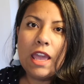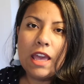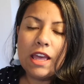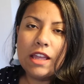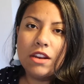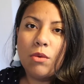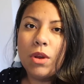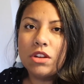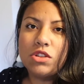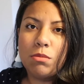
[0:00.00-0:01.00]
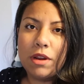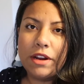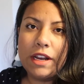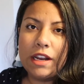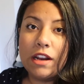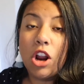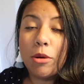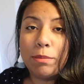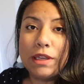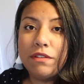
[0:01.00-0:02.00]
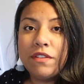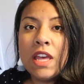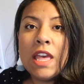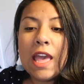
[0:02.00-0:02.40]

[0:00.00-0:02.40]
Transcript: and we also marinated our beef.